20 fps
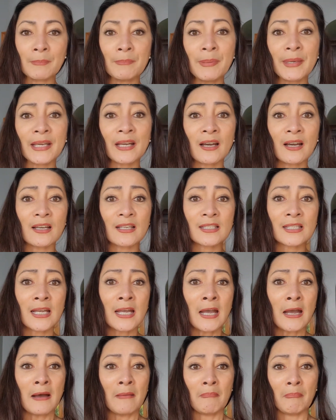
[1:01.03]
because
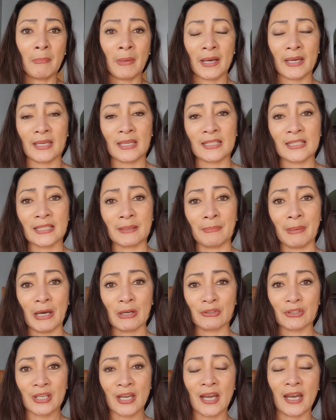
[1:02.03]
it's
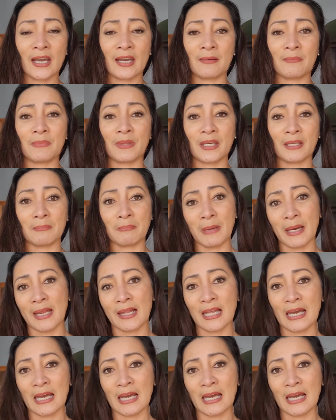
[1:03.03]
about time that my